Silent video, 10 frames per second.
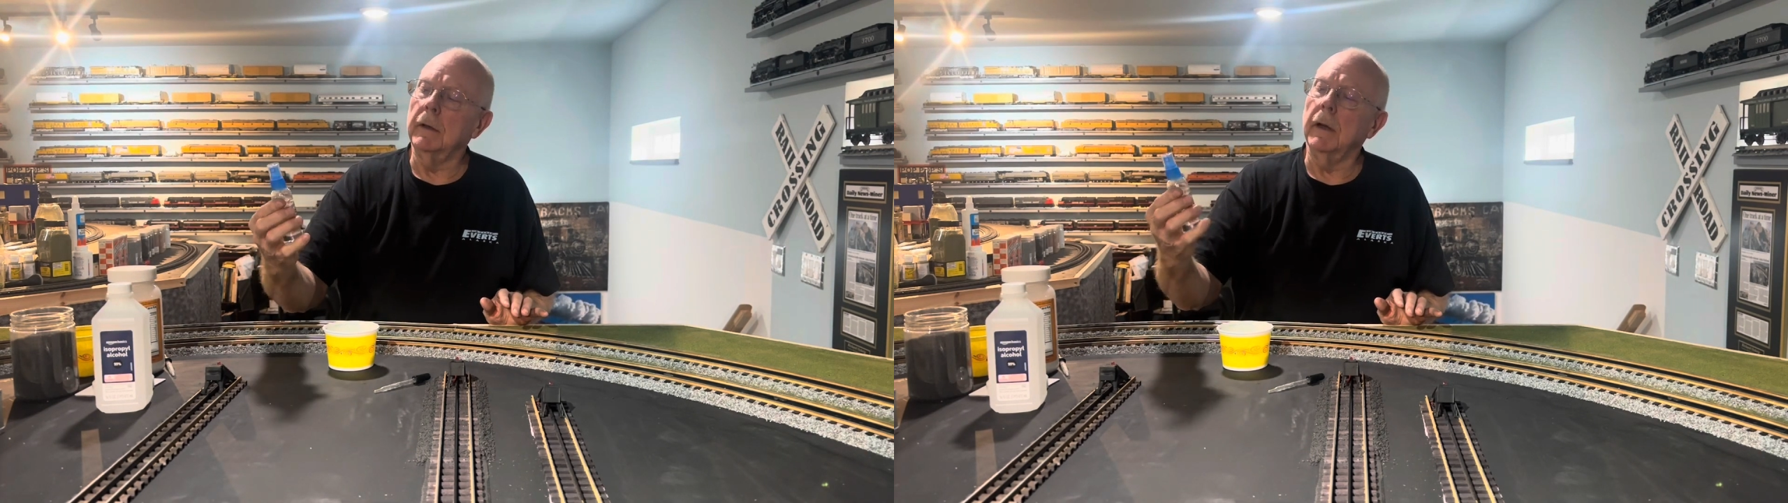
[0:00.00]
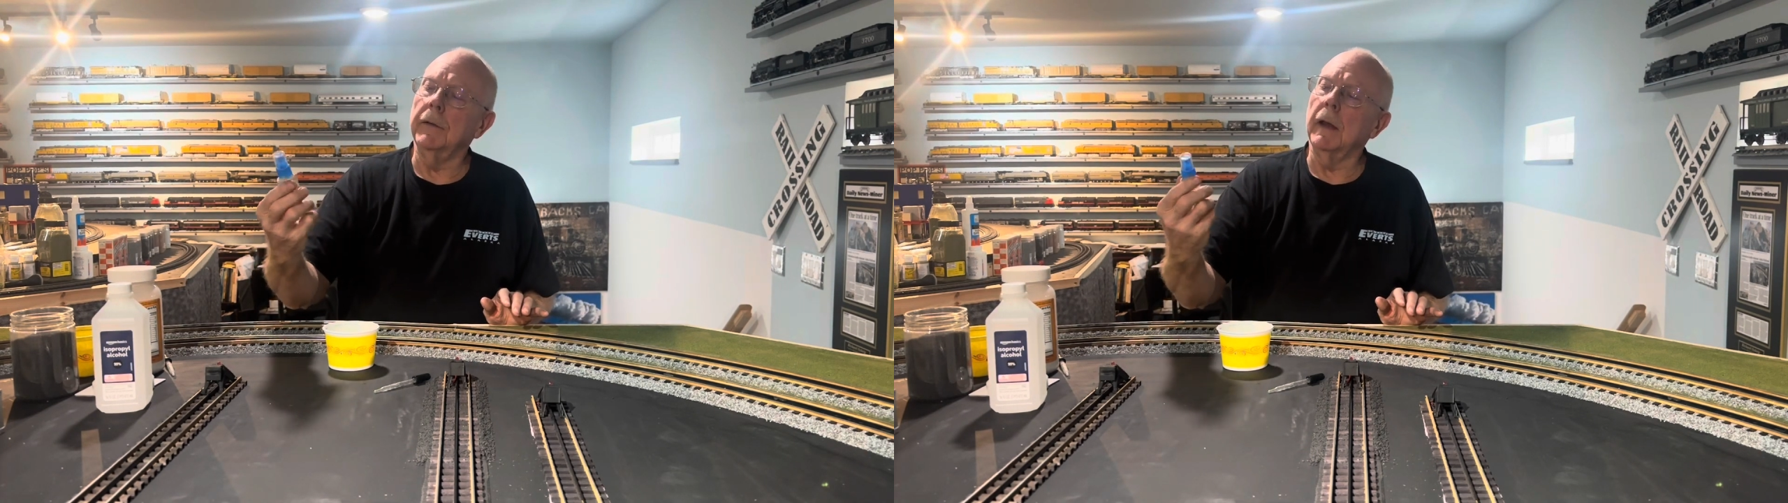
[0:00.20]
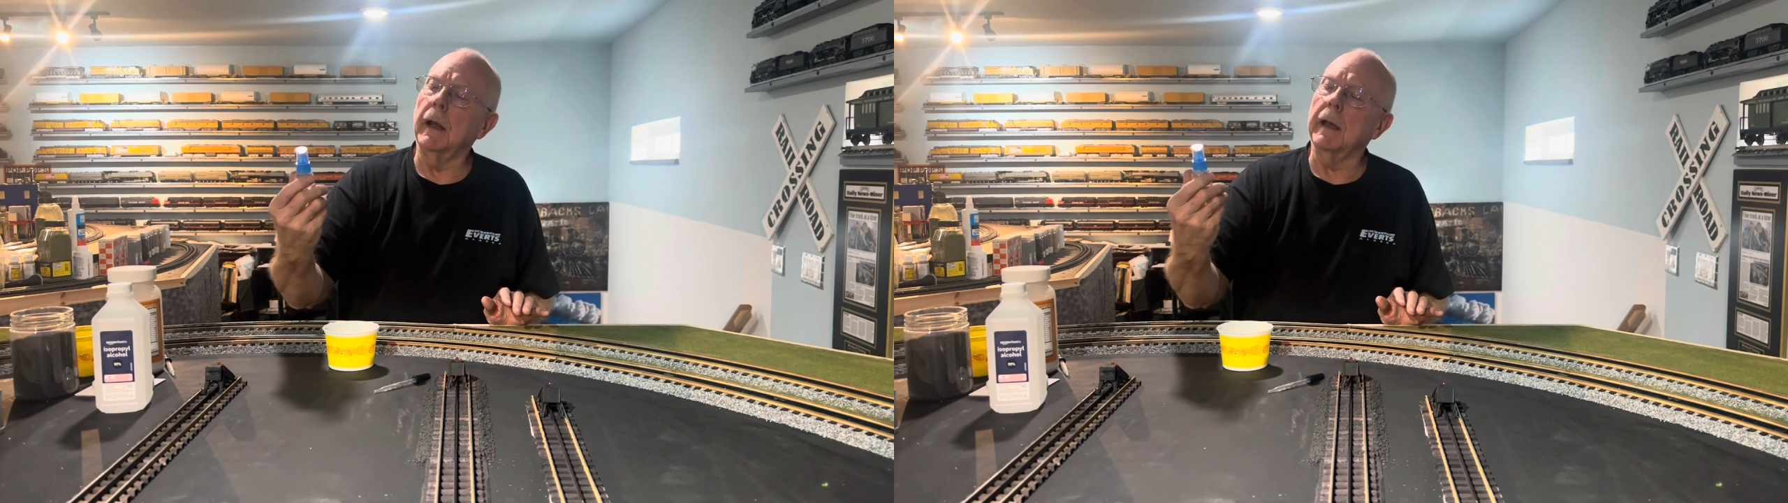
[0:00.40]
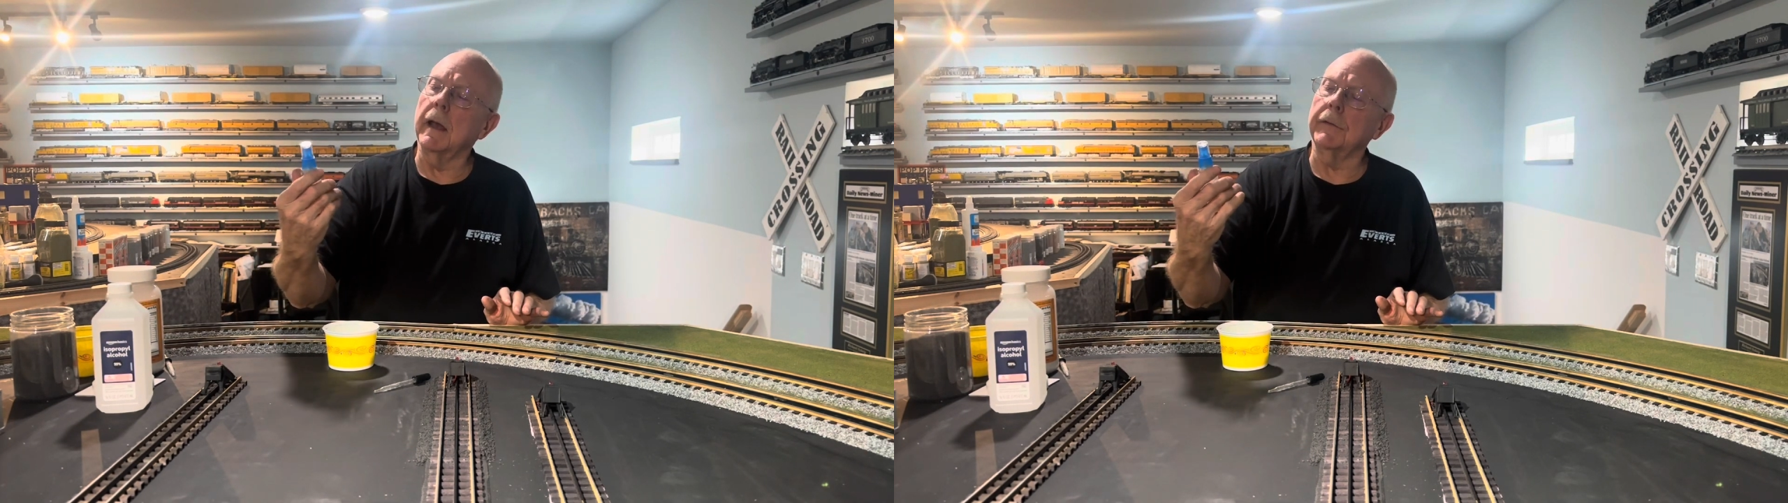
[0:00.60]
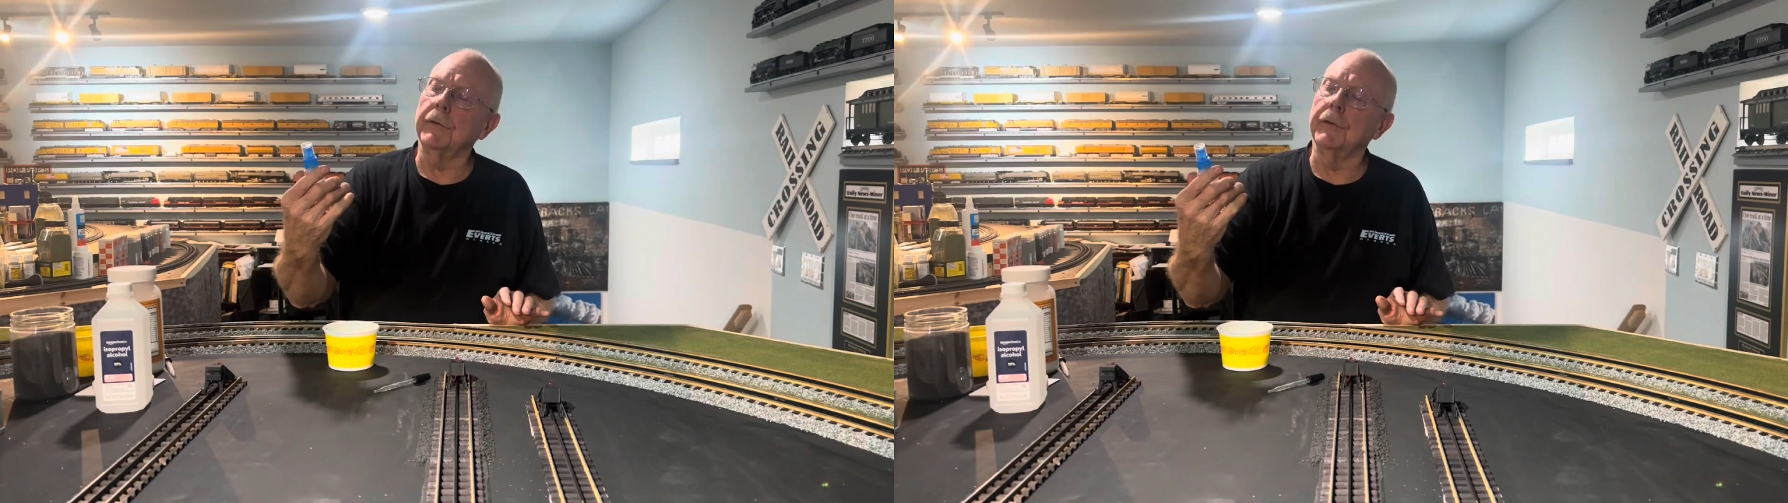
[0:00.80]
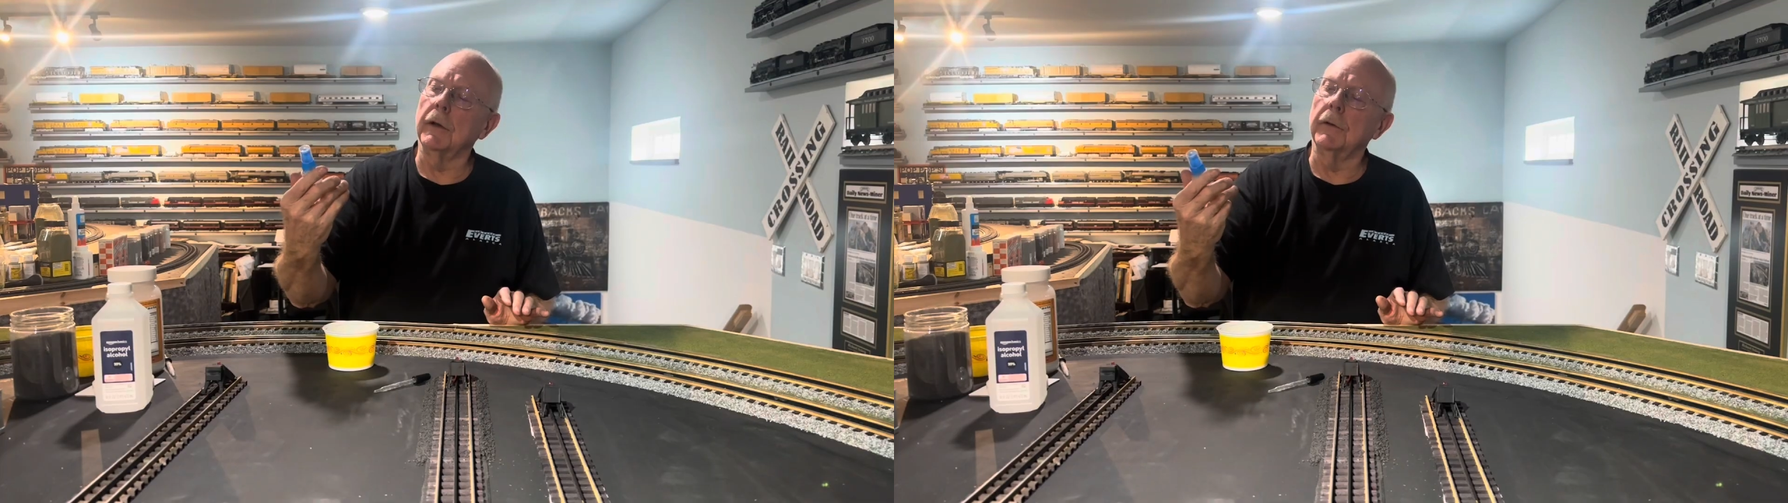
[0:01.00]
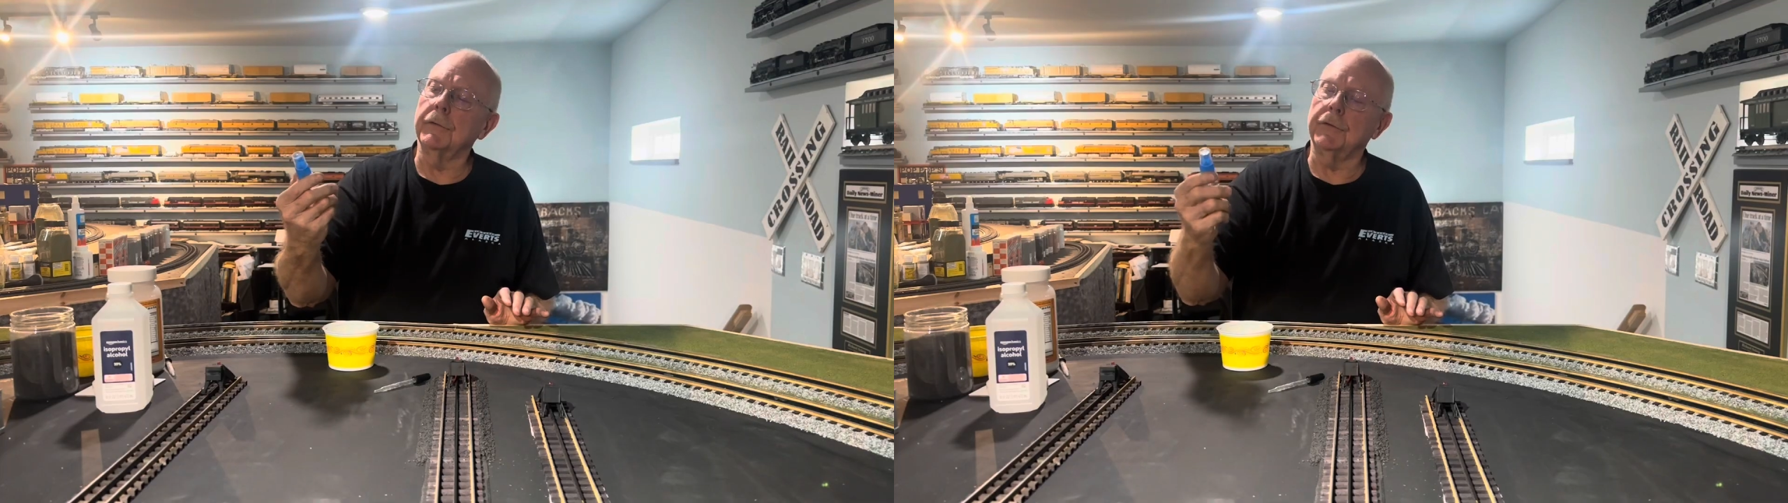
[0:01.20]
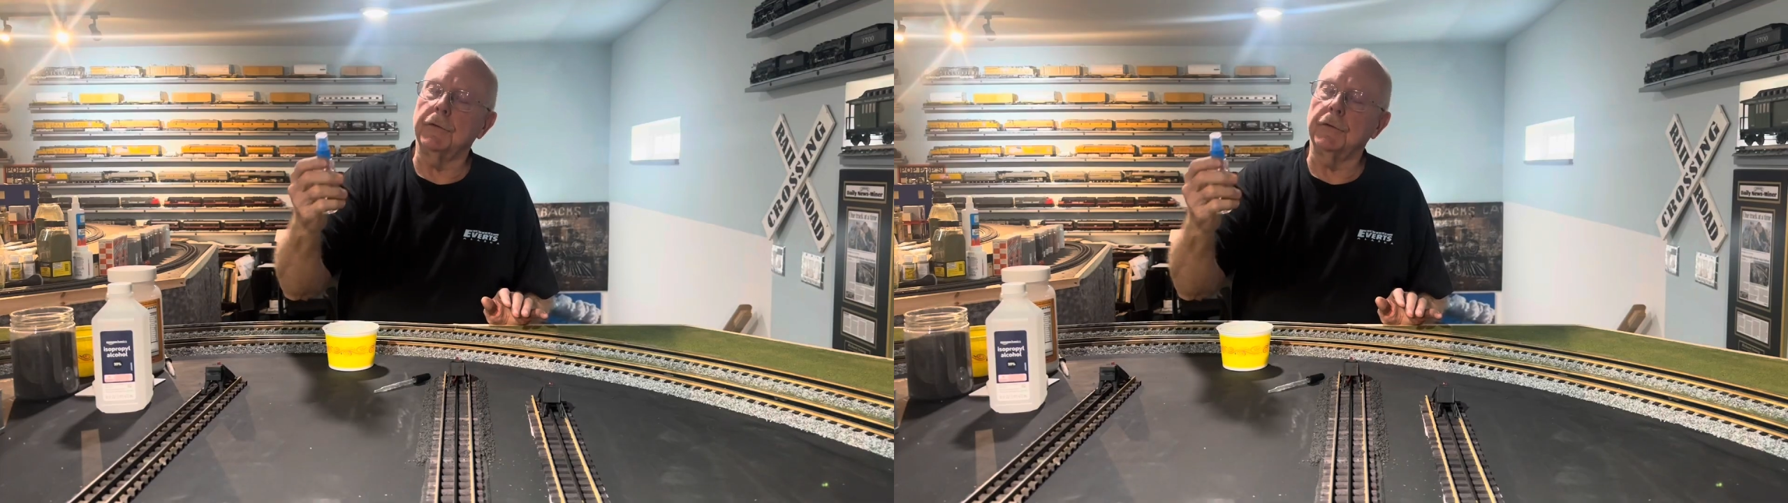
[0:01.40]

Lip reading: And then I got this little